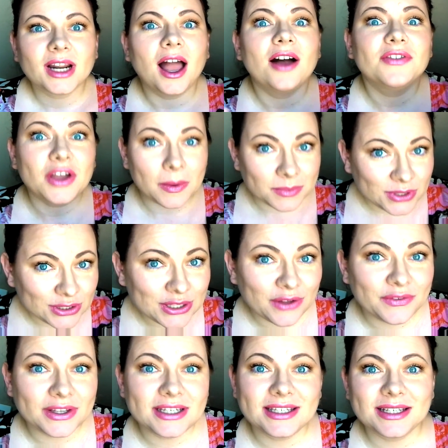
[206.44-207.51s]
I've come to
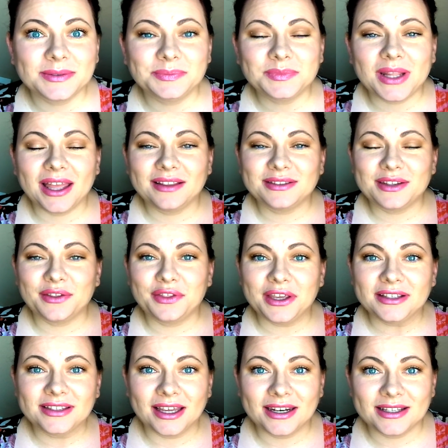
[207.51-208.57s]
love it and
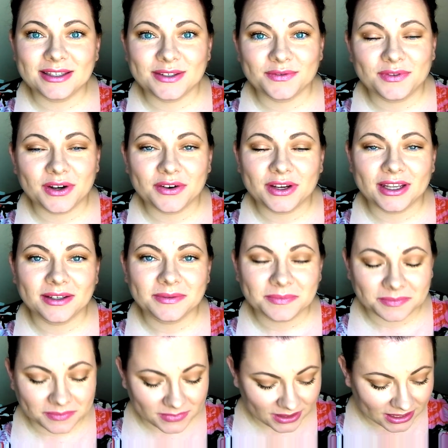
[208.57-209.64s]
think that it's very,
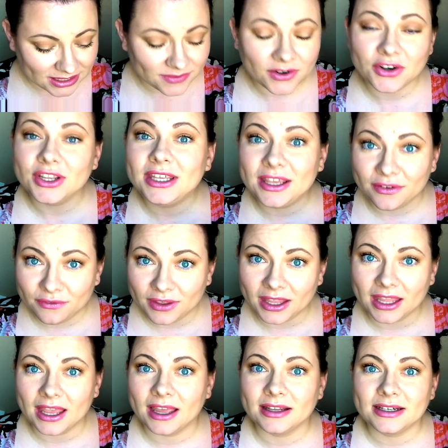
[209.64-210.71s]
it's very
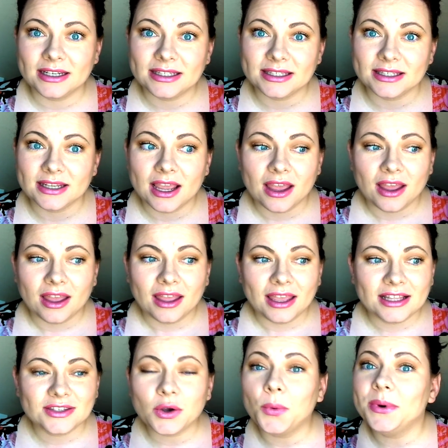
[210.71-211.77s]
giving and it's,
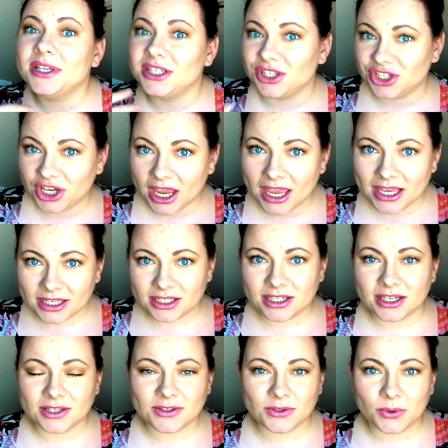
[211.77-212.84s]
it's always
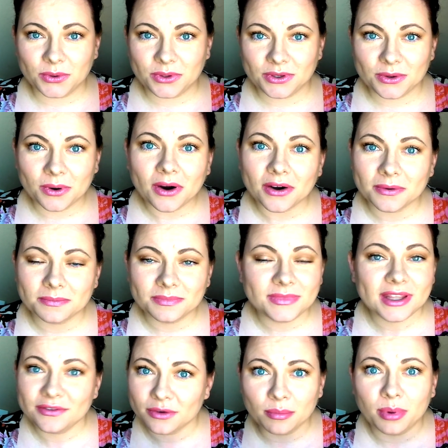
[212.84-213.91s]
changing. So you are
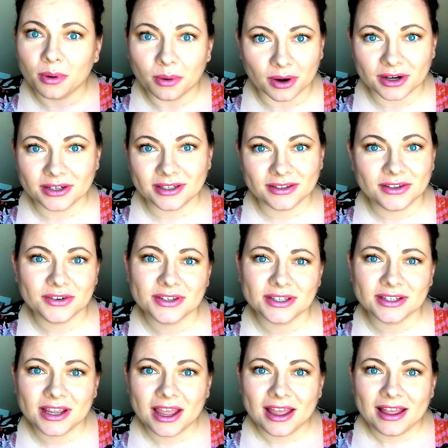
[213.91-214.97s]
never bored. There's